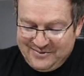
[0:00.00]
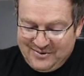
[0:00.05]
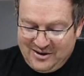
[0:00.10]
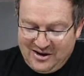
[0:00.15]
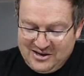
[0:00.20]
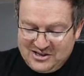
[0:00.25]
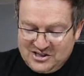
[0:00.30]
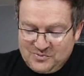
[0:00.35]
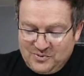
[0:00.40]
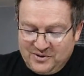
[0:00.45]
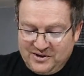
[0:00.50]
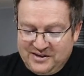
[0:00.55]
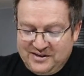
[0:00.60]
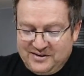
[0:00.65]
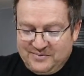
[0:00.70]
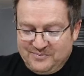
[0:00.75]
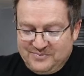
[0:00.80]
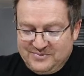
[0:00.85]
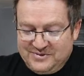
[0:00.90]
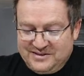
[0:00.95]
I just wanted
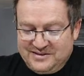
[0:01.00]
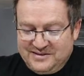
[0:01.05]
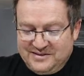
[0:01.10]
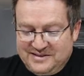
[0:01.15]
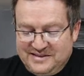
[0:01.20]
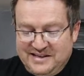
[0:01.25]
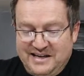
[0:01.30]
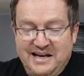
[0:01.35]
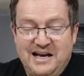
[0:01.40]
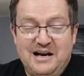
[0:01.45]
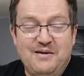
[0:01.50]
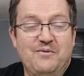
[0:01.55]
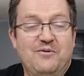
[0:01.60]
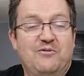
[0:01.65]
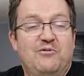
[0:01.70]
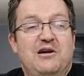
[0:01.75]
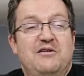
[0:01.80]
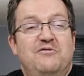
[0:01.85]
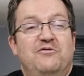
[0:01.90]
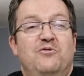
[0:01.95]
to say how
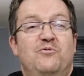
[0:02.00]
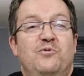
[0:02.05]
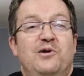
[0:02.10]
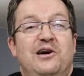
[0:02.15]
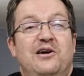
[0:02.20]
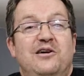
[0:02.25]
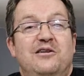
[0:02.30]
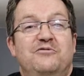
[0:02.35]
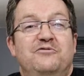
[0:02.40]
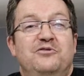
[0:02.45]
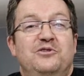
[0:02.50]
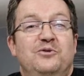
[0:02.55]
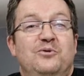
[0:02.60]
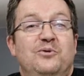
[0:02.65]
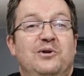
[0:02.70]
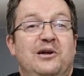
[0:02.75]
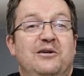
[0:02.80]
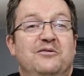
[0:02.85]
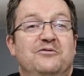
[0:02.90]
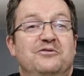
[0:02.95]
grateful we are for
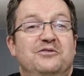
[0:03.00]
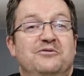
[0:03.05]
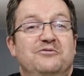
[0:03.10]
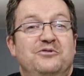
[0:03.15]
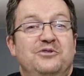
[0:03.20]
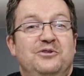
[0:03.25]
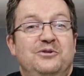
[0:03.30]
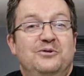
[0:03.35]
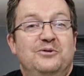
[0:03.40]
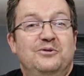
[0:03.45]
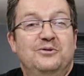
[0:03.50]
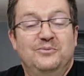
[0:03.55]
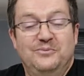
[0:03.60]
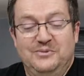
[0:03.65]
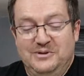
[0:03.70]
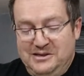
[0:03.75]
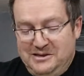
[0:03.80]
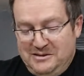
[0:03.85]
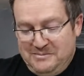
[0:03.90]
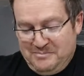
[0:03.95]
your love and for your
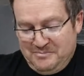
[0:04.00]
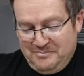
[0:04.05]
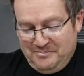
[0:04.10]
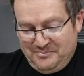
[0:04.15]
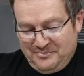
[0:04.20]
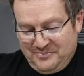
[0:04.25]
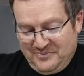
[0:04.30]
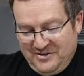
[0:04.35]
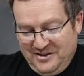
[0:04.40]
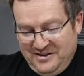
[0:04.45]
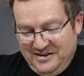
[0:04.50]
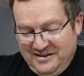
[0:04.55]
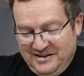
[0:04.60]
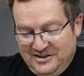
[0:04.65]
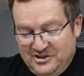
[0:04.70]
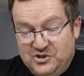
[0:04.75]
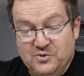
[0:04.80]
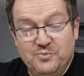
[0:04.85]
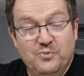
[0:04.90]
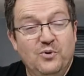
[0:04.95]

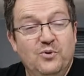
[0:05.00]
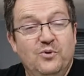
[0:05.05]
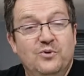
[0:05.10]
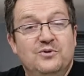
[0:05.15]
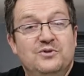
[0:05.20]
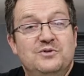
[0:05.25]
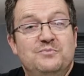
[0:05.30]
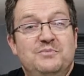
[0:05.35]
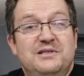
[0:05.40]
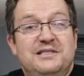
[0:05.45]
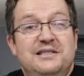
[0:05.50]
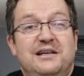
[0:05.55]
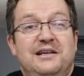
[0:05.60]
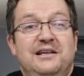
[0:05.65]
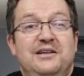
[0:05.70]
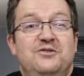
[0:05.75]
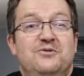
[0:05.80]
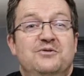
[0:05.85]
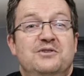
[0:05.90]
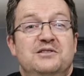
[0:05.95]
support,
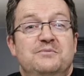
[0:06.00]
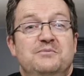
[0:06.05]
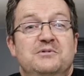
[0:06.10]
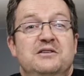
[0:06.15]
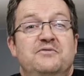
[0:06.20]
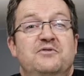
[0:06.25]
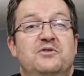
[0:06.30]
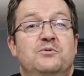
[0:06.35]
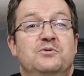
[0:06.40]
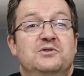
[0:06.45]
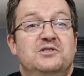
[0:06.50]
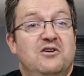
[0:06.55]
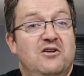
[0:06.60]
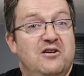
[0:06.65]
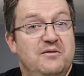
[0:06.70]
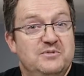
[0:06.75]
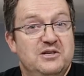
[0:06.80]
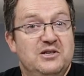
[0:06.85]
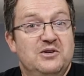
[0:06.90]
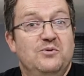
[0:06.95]
particularly during some difficult
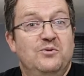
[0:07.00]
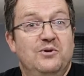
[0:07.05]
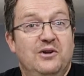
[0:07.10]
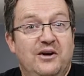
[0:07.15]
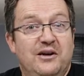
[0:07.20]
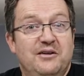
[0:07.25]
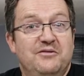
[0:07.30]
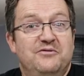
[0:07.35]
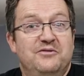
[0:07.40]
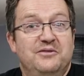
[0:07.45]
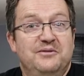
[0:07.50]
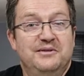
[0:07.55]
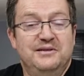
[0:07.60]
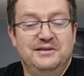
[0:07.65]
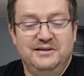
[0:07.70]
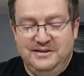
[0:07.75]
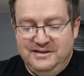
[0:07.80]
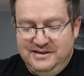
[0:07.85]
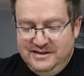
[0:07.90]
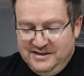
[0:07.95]
times in your life.
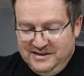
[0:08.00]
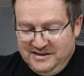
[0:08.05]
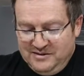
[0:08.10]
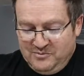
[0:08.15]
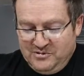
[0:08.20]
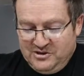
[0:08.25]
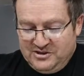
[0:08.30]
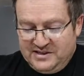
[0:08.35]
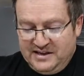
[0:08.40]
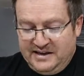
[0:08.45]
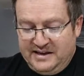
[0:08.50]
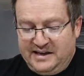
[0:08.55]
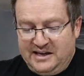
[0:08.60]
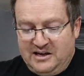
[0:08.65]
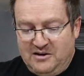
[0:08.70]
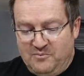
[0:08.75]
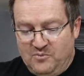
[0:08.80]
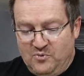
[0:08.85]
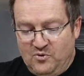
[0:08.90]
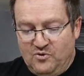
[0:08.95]
And we're sending
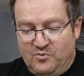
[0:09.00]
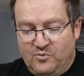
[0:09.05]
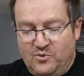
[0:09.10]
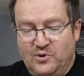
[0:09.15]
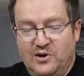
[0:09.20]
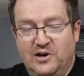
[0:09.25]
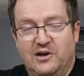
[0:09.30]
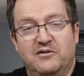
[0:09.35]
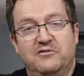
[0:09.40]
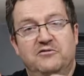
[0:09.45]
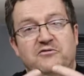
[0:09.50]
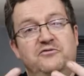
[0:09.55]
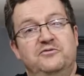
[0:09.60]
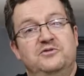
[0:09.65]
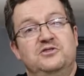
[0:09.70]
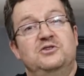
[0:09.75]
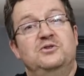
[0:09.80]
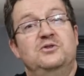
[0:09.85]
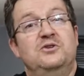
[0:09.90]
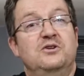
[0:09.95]
out more and more love
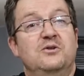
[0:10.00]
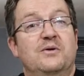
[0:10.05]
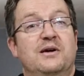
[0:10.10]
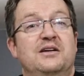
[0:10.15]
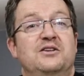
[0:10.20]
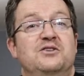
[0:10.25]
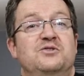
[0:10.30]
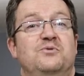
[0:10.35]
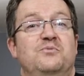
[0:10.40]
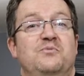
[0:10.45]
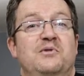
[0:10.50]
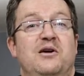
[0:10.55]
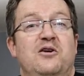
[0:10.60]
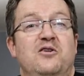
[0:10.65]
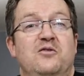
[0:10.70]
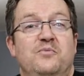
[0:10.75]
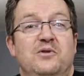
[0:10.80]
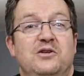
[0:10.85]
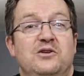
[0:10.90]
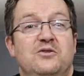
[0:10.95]
to you, Angel, and we
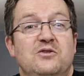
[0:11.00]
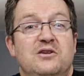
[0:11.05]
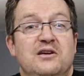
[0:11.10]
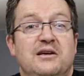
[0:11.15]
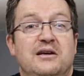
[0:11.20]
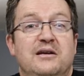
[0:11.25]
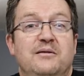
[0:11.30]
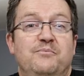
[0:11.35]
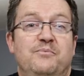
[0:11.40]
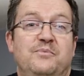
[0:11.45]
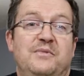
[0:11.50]
hope that you can